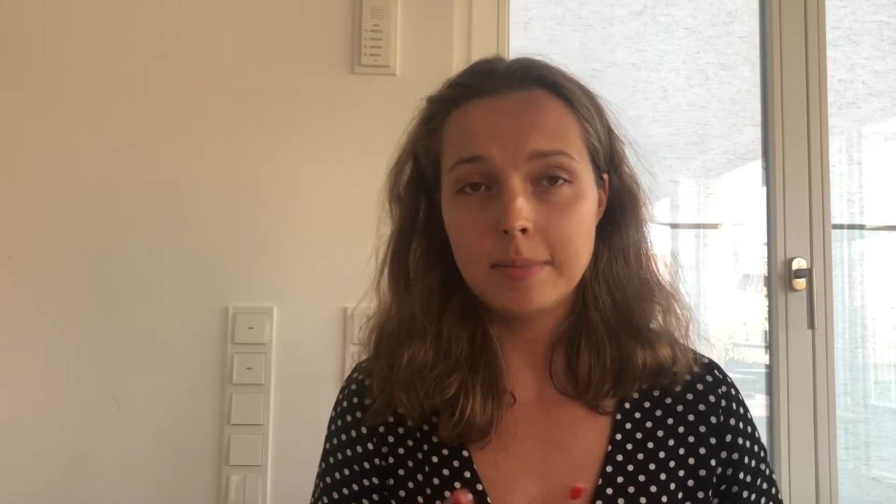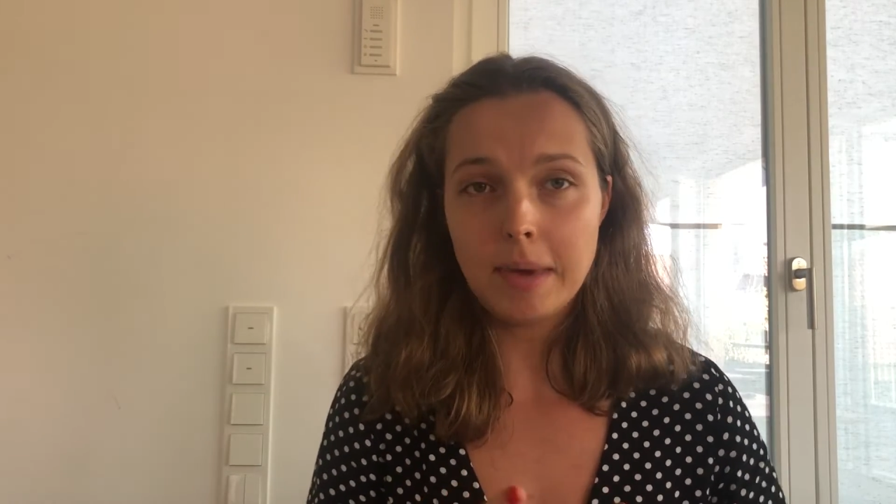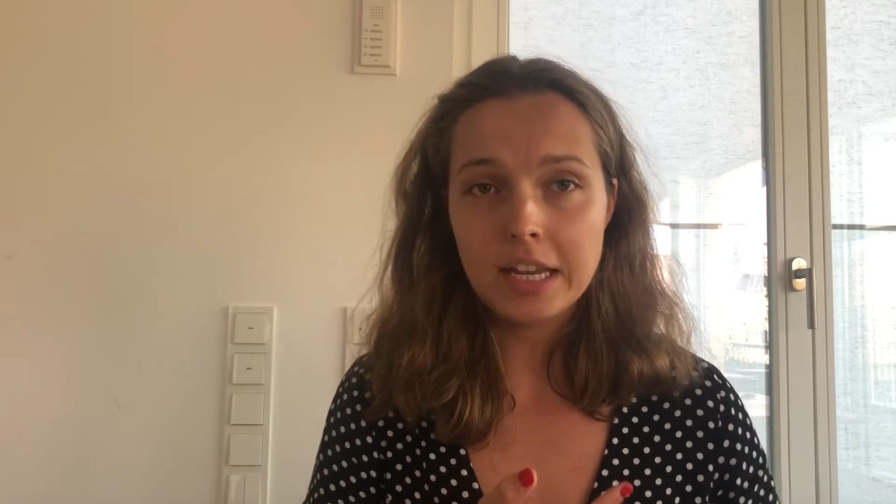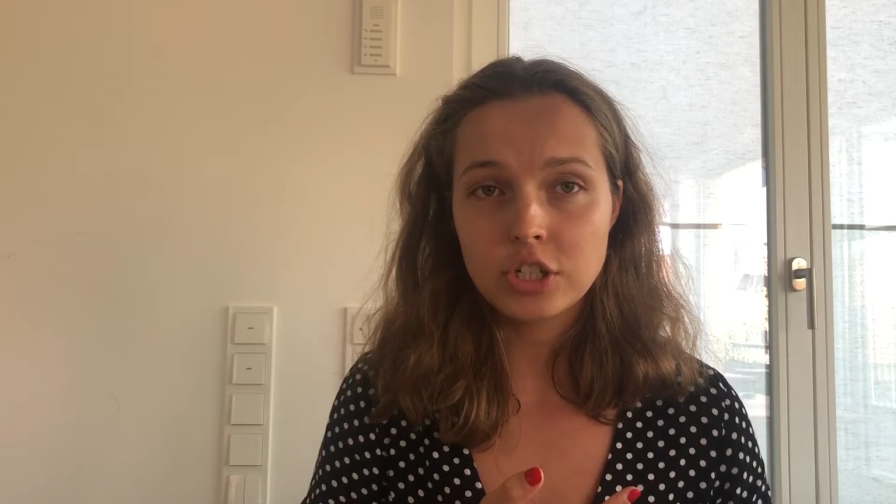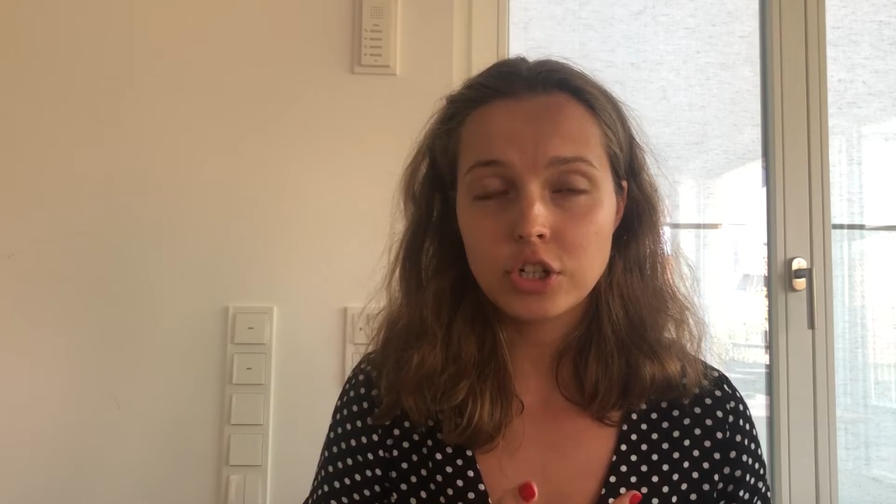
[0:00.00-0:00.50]
the
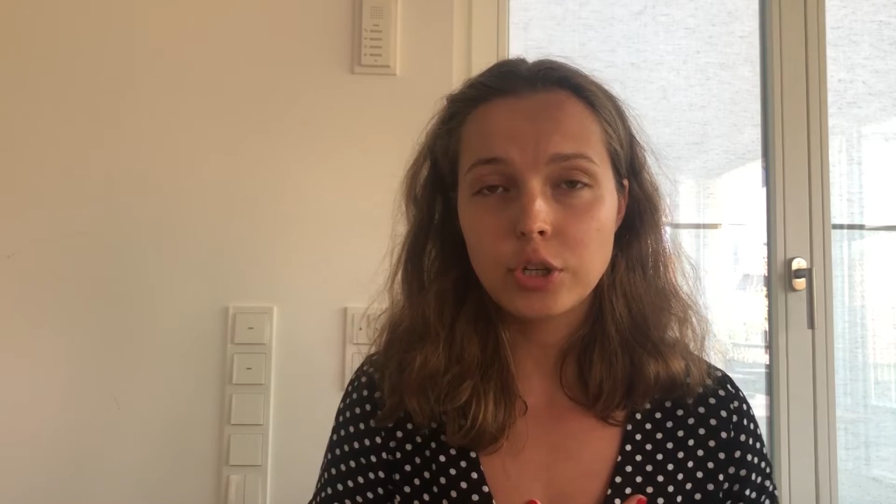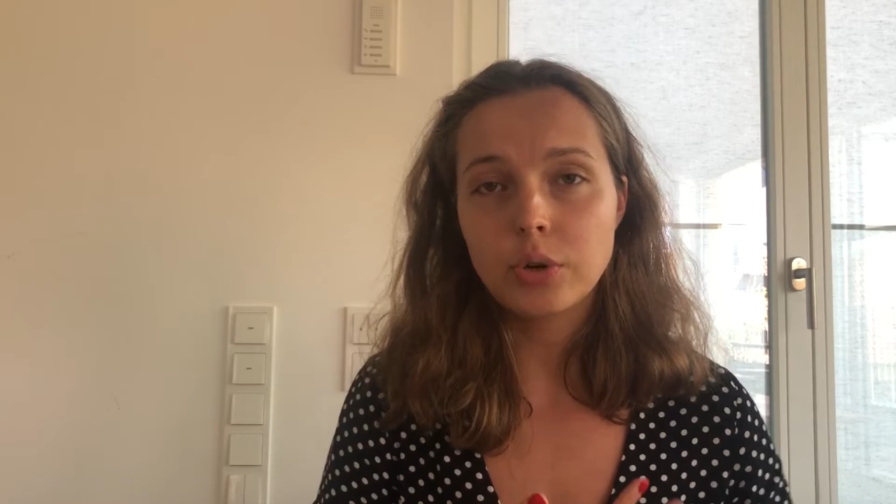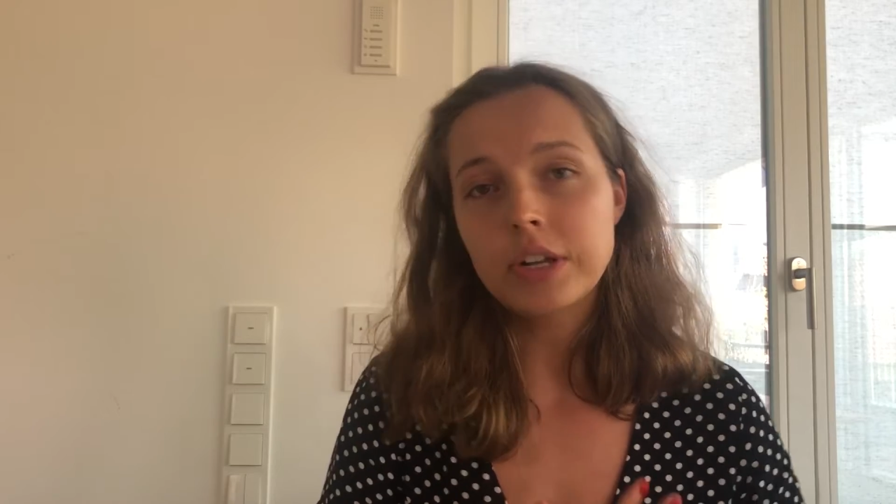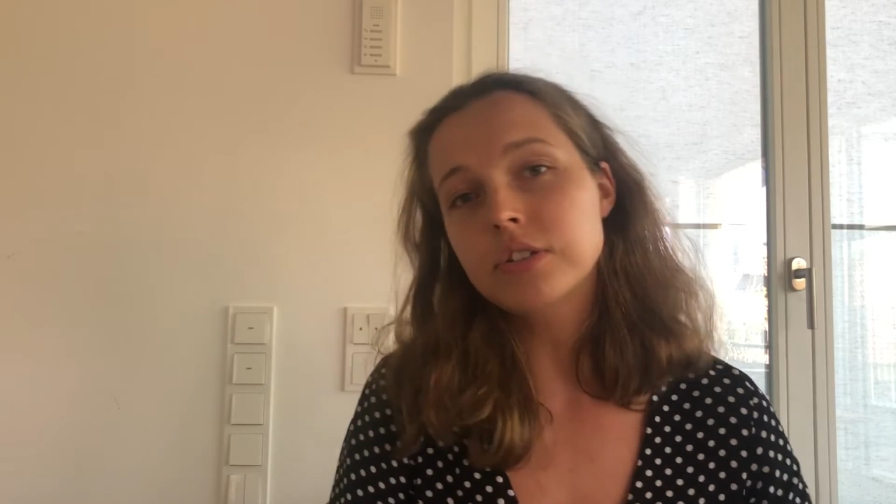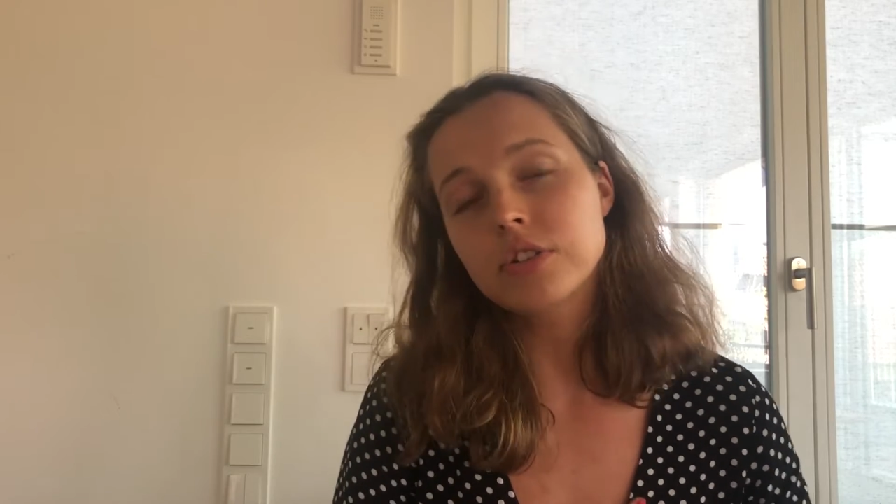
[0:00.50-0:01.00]
major
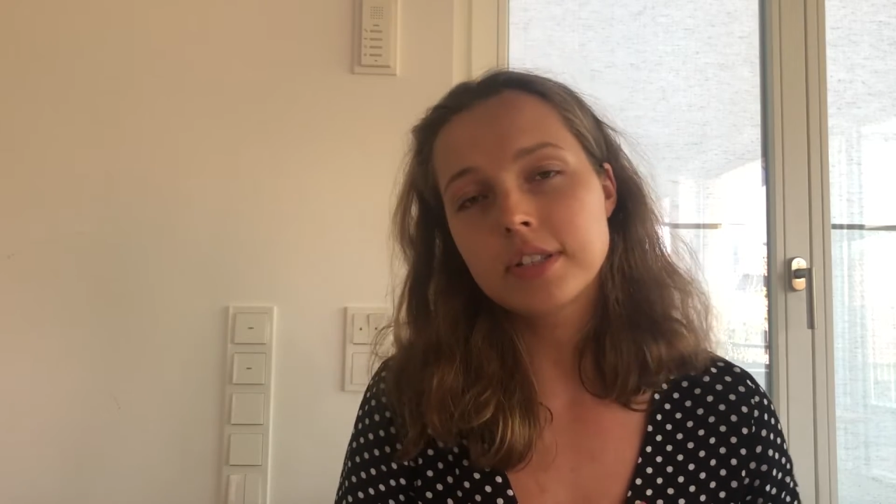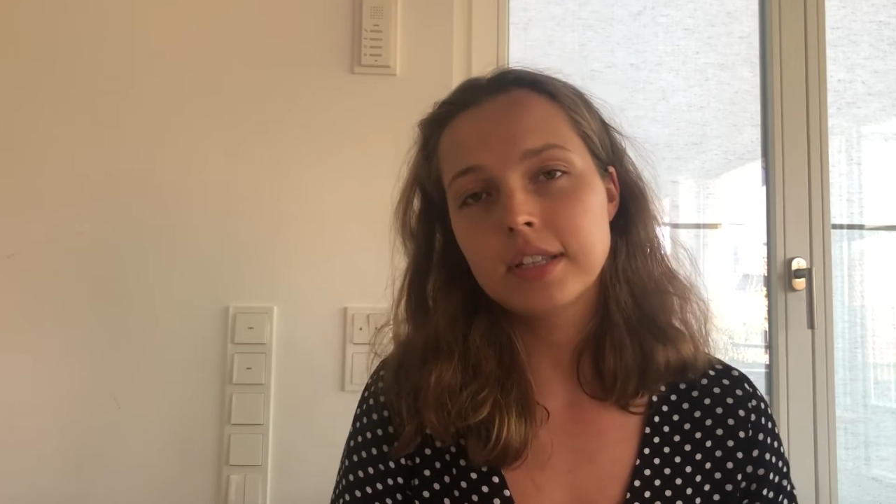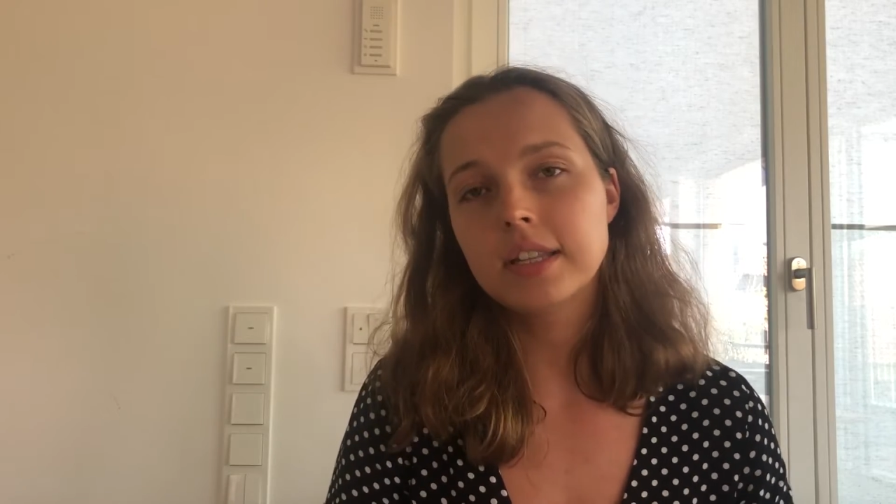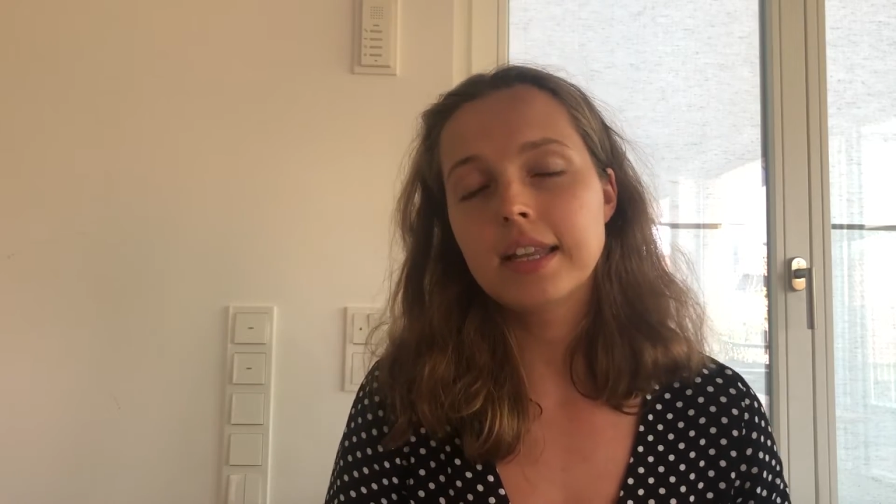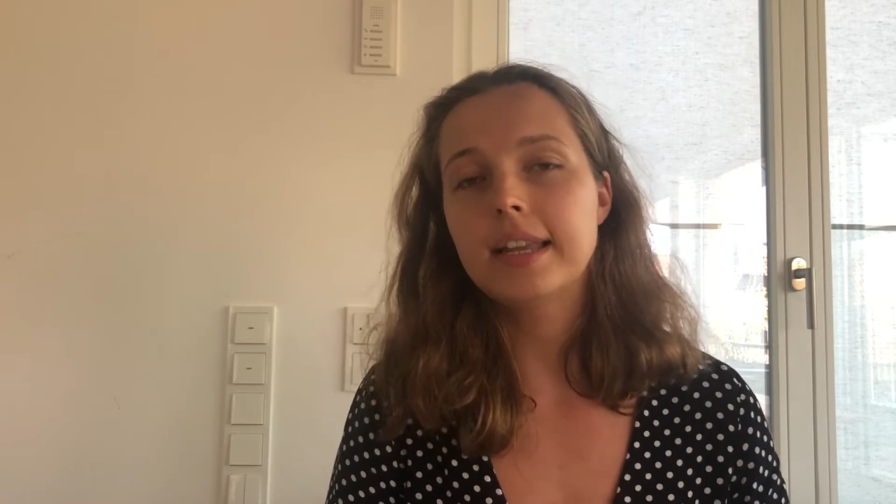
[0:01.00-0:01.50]
you're
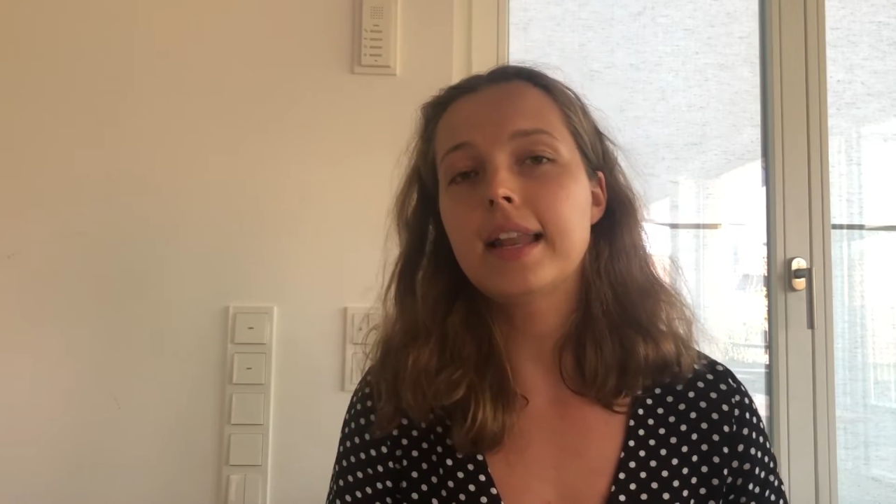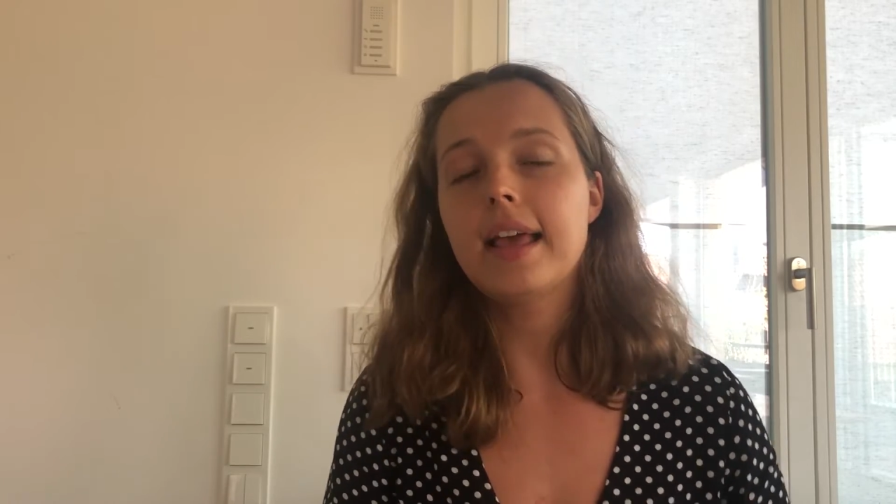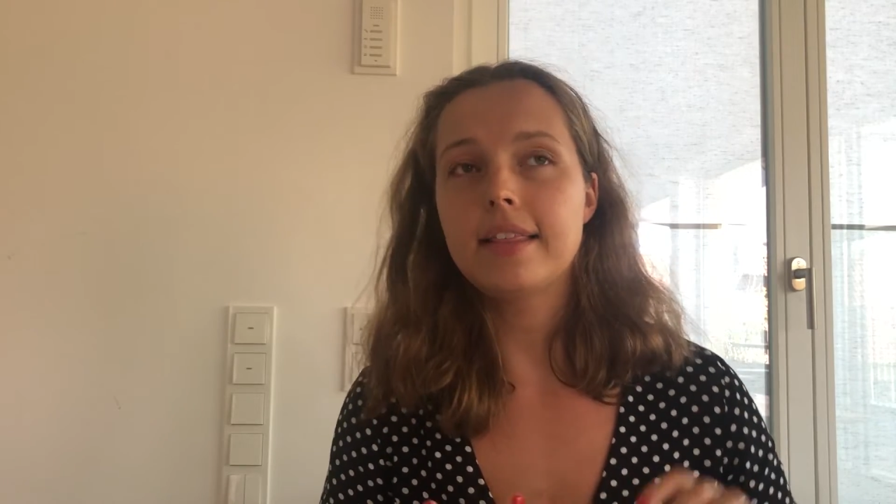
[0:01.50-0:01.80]
interested in,